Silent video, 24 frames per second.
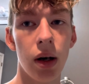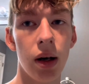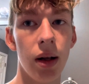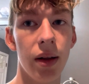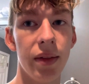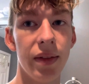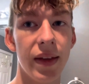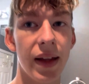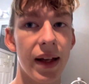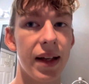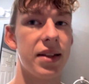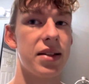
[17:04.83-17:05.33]

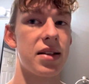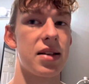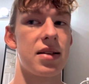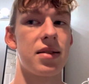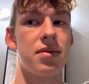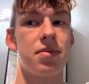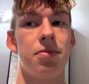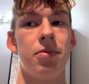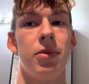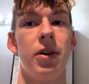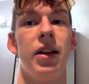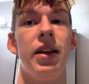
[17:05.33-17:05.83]
that's
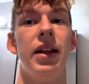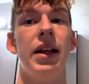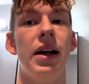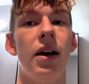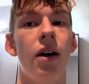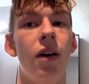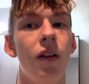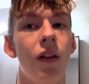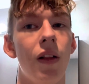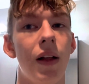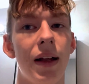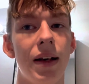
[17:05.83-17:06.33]
really
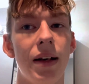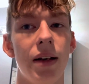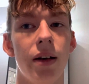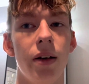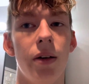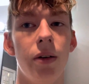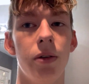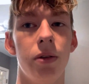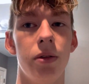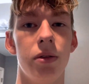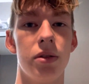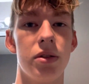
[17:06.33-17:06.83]
all I know.
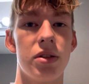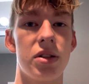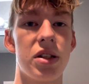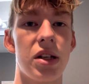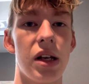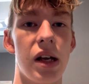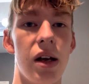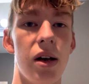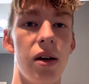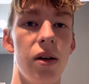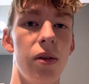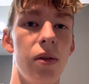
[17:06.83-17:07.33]

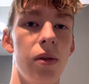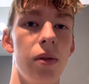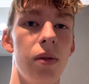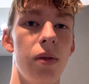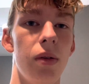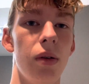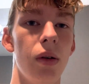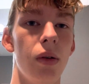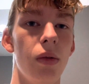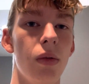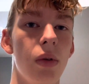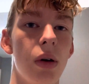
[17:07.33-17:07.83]
So
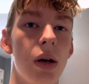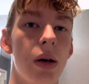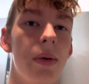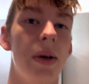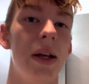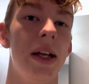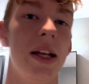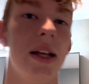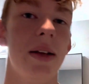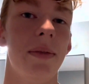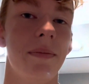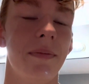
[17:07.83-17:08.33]
what are
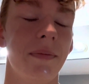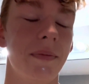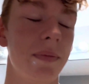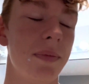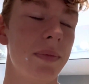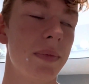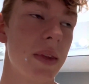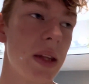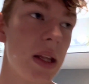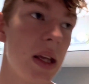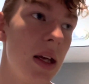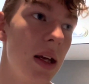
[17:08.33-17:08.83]
we
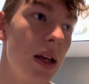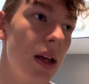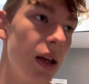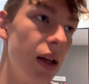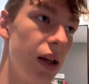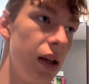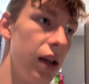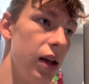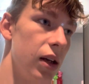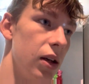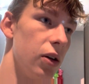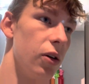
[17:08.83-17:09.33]

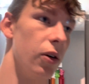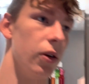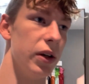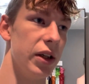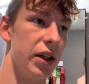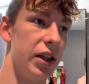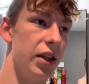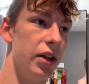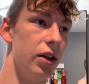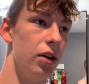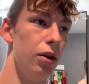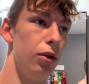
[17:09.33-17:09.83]
going to
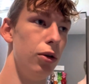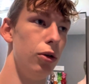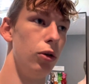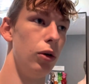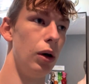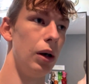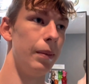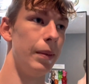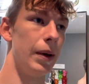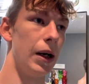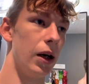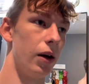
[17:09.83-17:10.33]
do
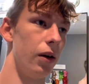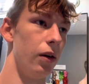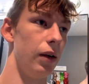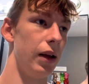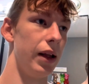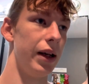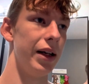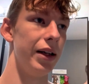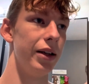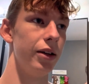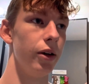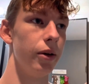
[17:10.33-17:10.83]
about
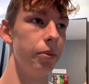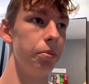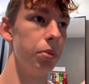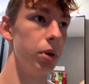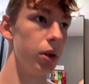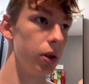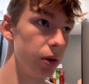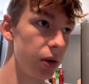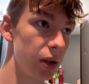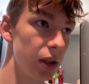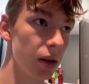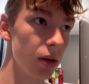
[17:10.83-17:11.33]
any good
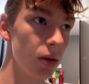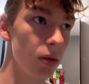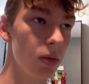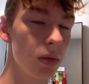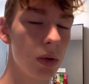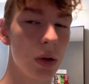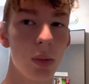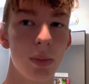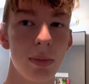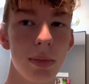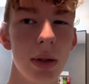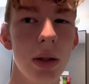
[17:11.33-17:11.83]
bluegill?
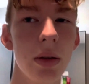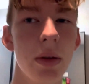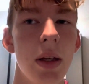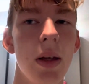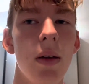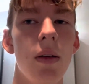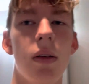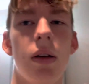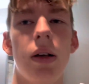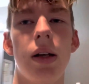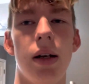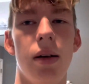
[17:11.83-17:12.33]
Well, bluegill
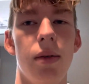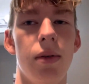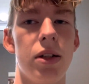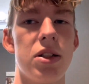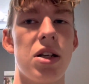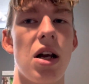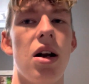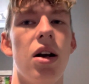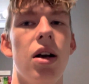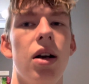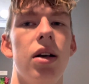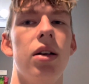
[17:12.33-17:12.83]
are gonna
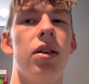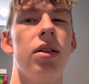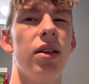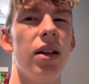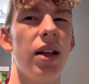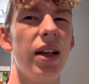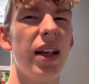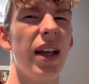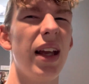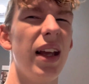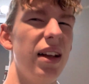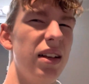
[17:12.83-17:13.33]
return
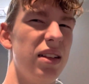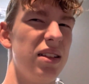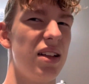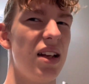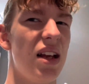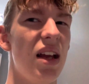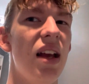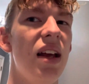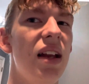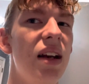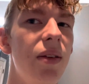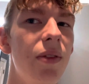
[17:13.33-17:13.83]
like
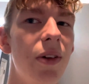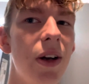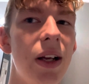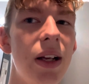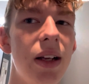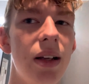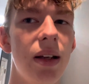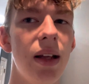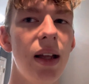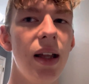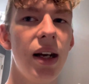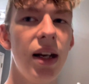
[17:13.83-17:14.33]

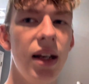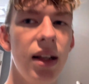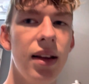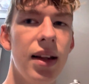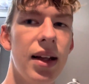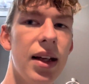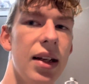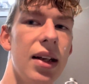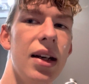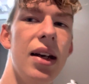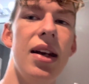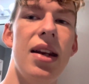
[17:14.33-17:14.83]
anyway. Any
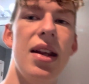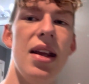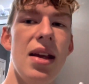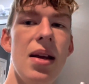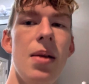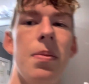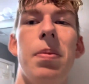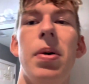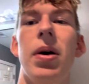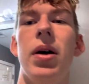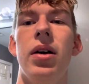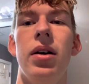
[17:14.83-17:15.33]
like
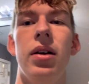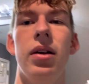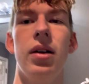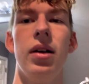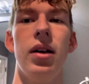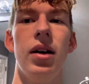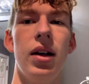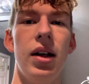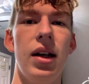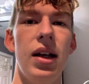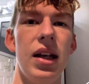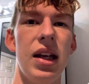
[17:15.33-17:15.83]

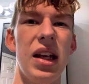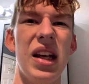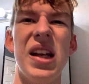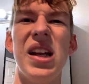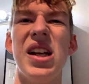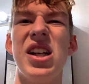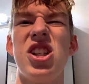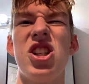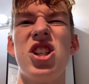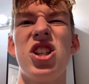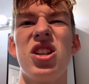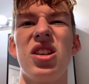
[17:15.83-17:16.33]

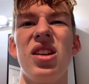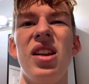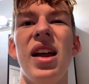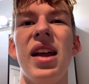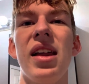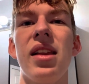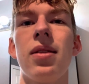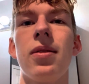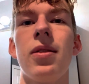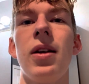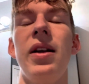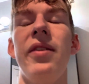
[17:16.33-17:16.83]
deep-ish, like
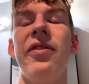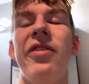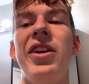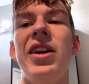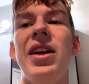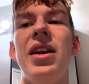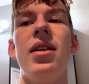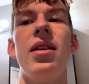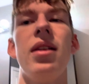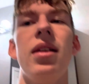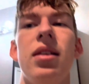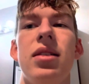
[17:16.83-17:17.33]
3
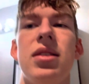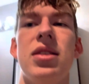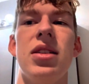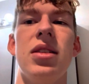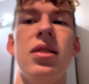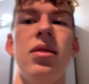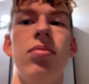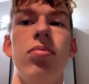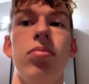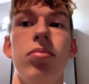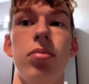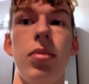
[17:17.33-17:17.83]
feet to
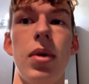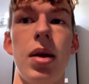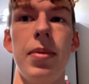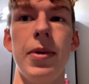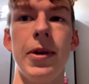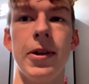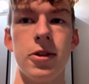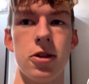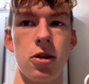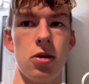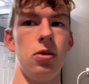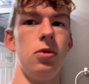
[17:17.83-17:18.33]
maybe
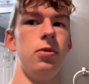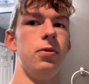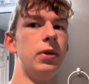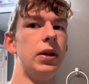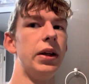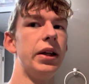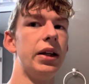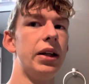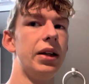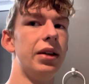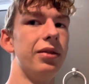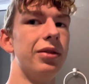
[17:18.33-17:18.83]
2
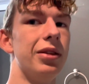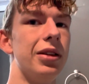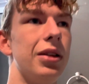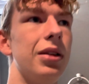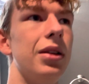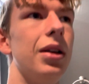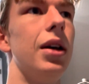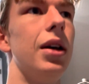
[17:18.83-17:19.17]
feet even,